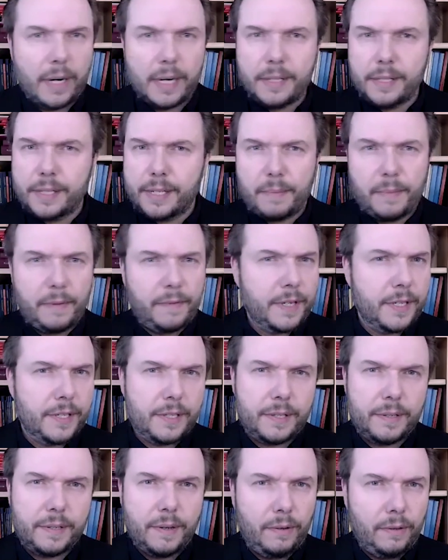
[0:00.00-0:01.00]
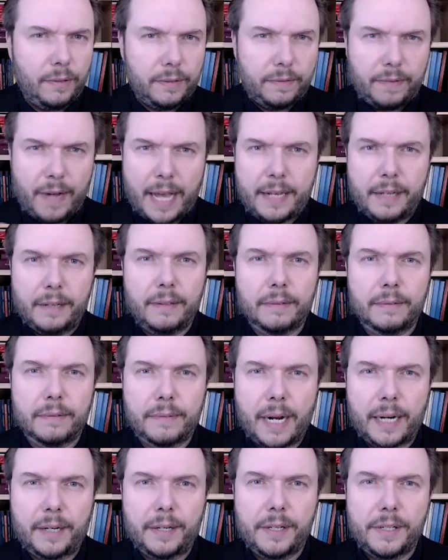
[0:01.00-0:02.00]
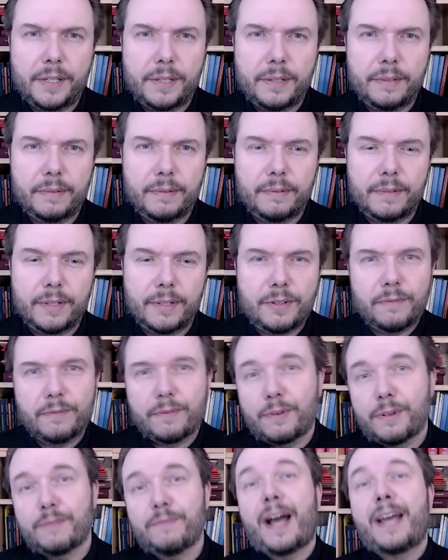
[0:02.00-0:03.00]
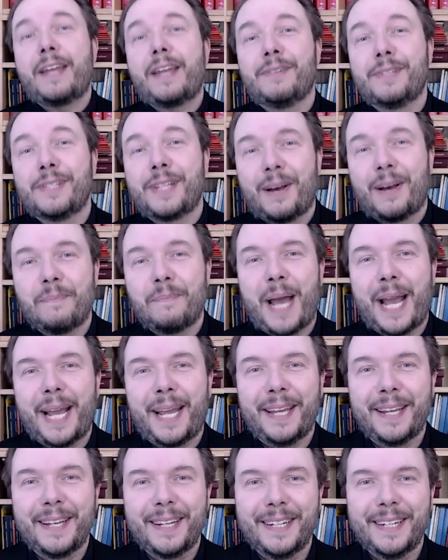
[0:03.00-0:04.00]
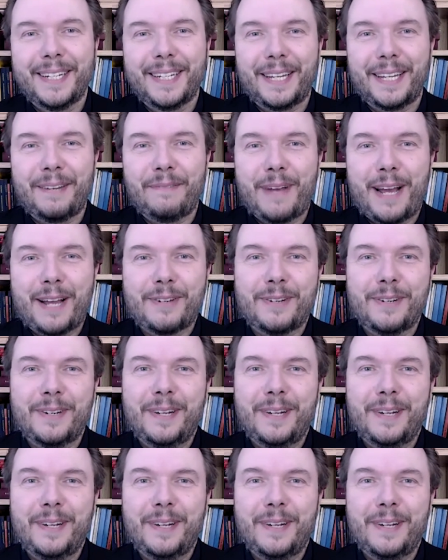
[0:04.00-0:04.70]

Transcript: on some of his old vinyl records, which, of course, vinyl is now back in fashion,